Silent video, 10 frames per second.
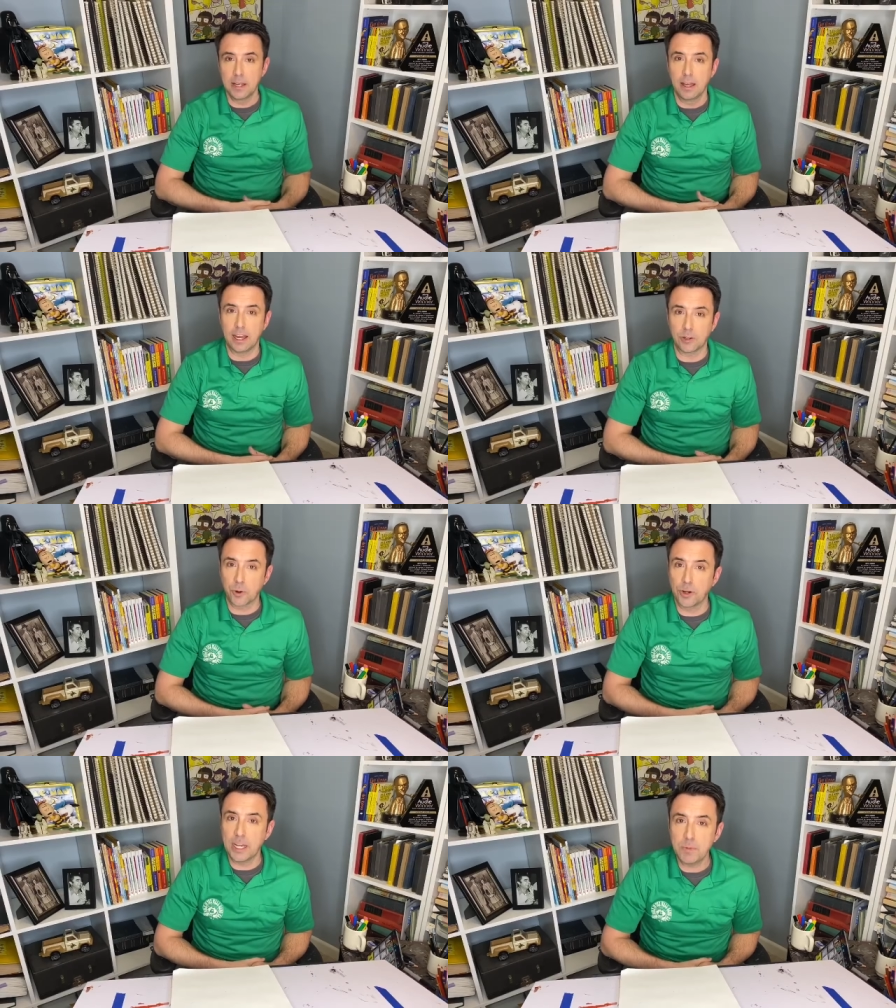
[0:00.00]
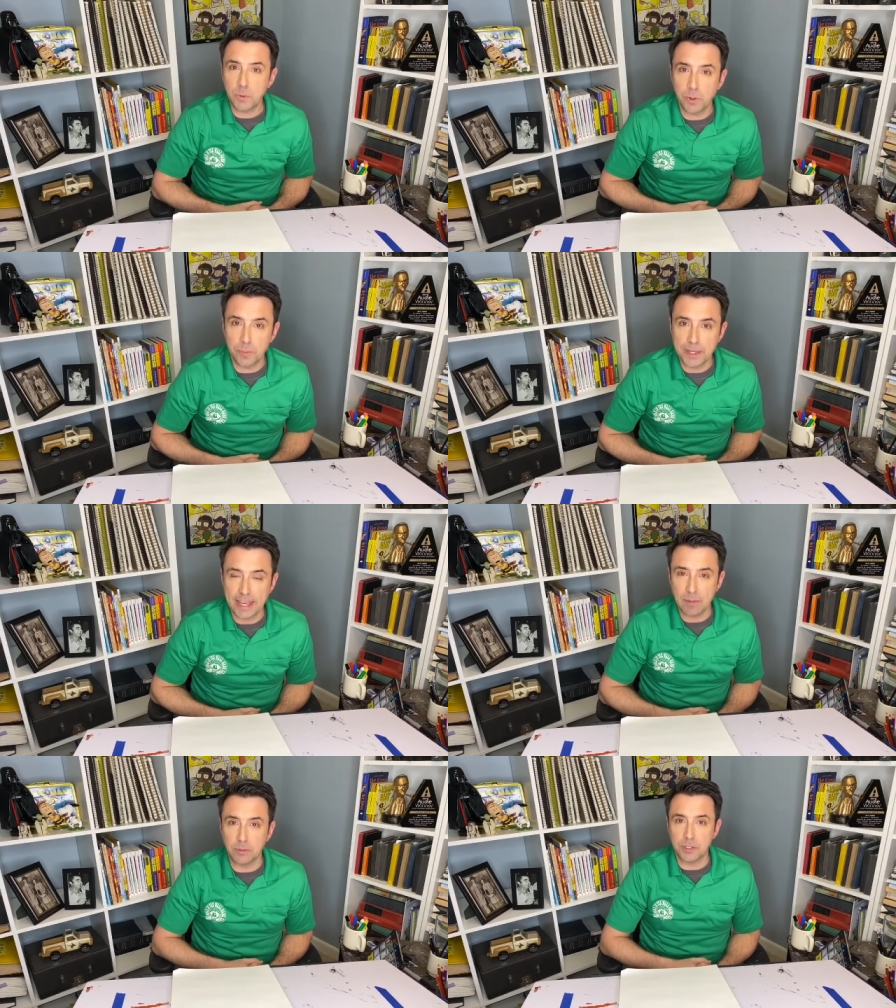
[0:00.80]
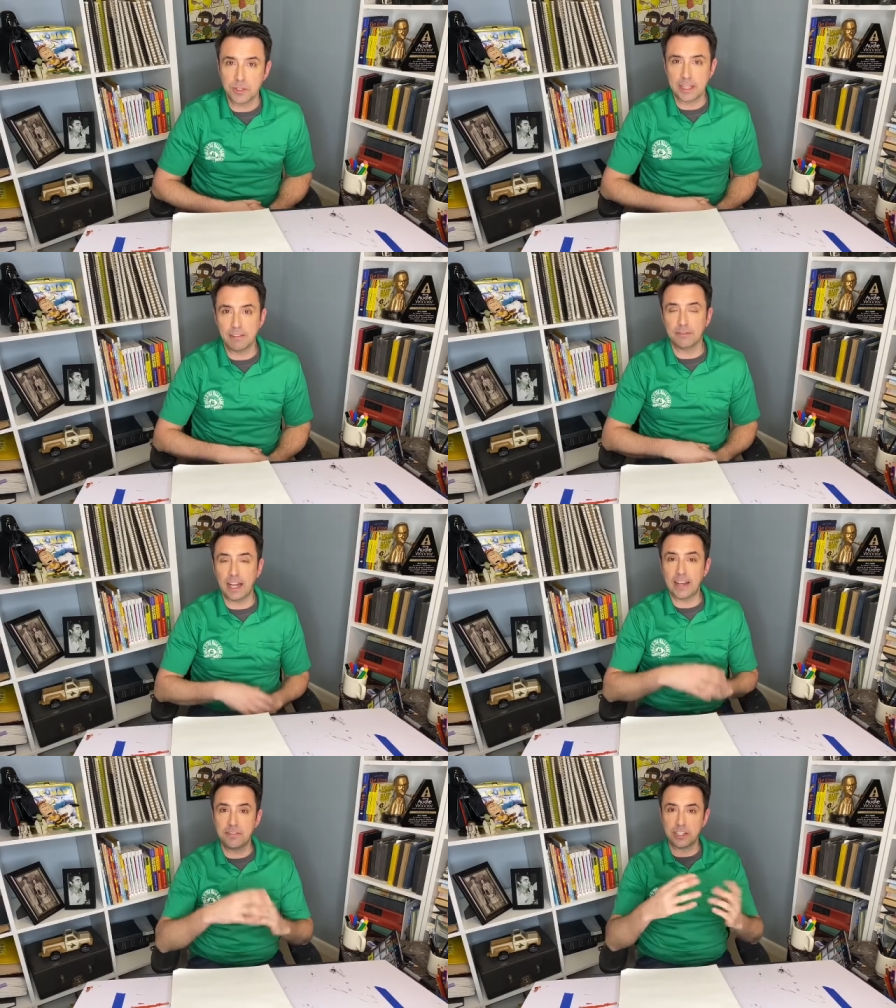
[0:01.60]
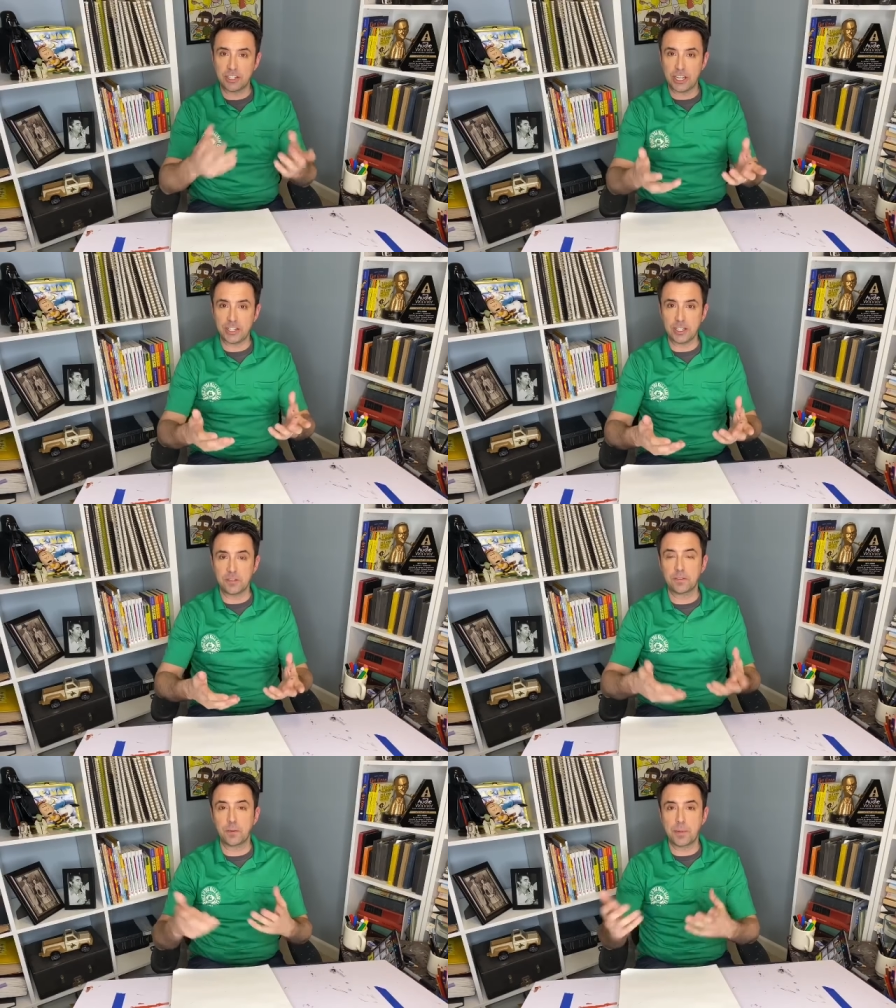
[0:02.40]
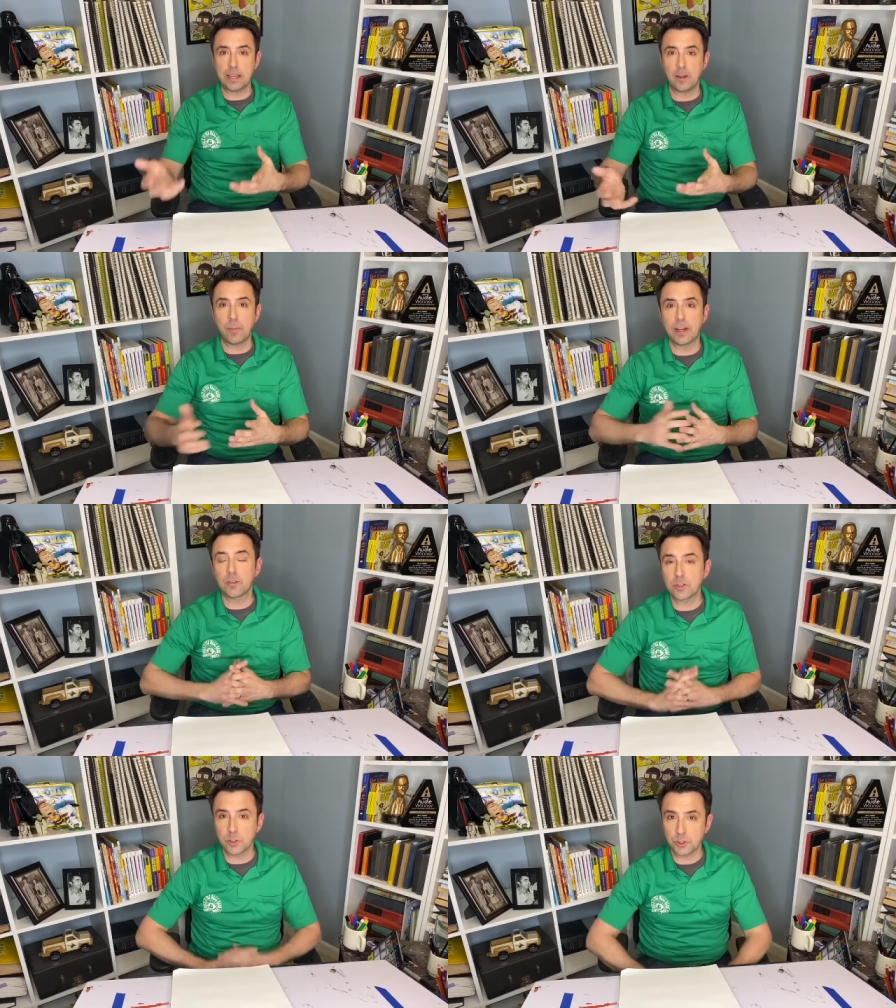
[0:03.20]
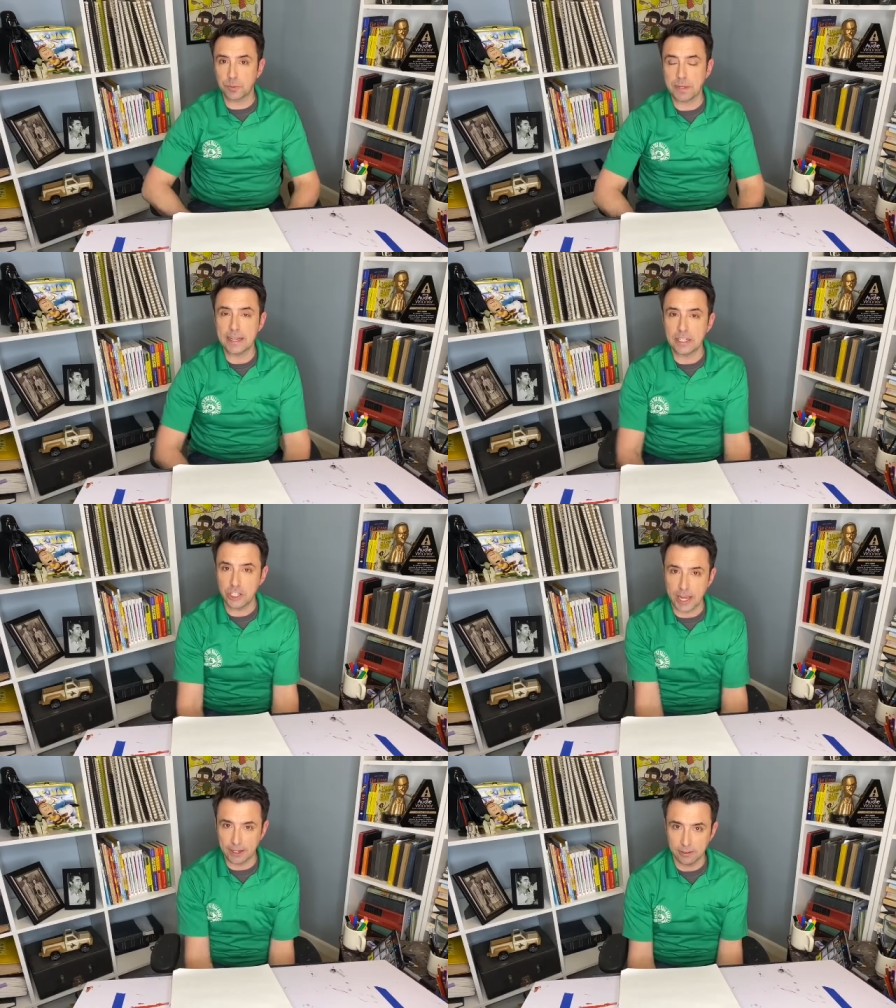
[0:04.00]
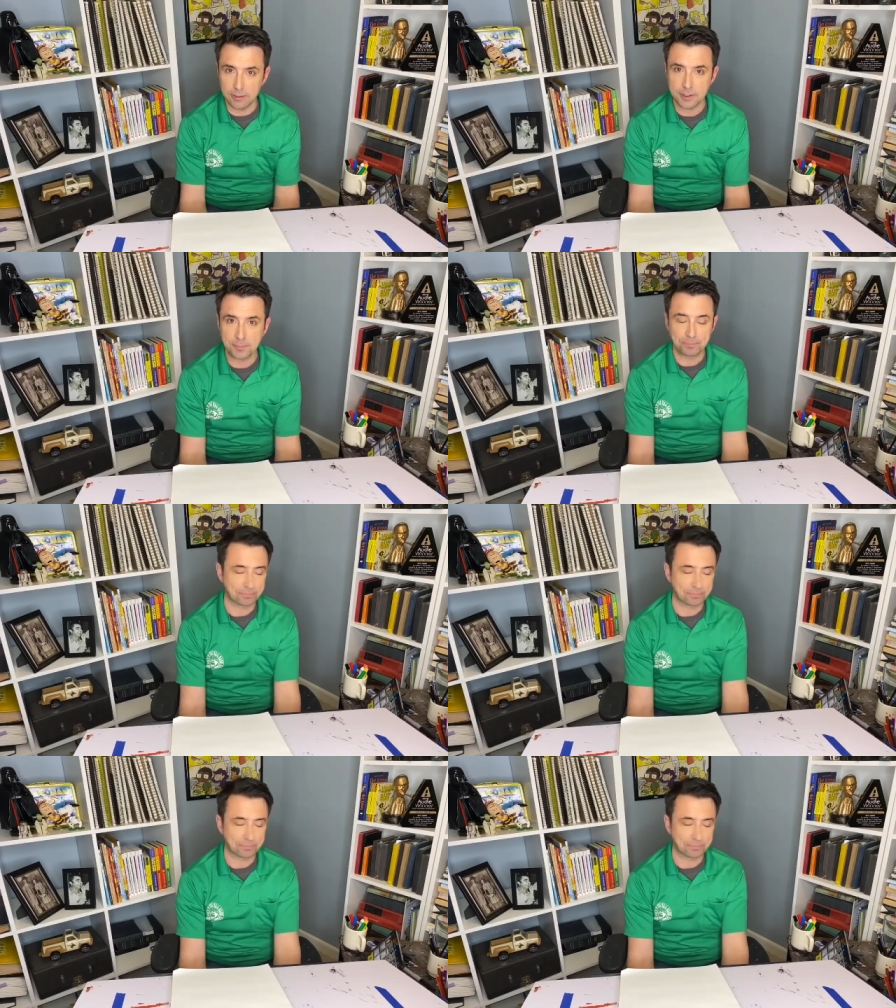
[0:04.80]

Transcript: Uh, grown-ups will be able to give live suggestions for me on my other social media channels.